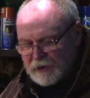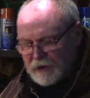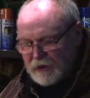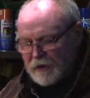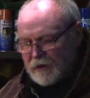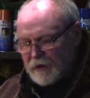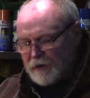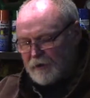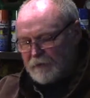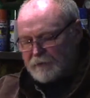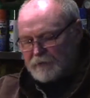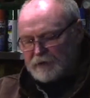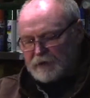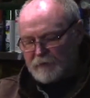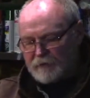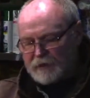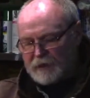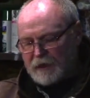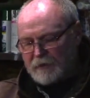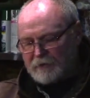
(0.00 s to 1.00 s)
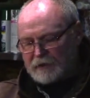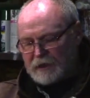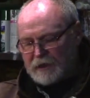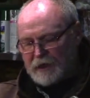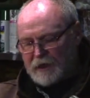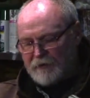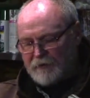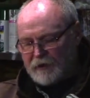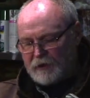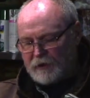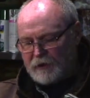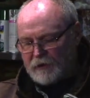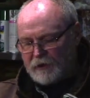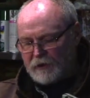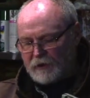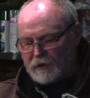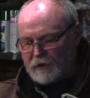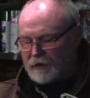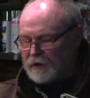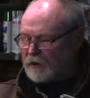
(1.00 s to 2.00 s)
Sometimes they have a
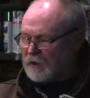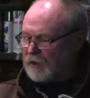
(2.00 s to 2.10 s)
clear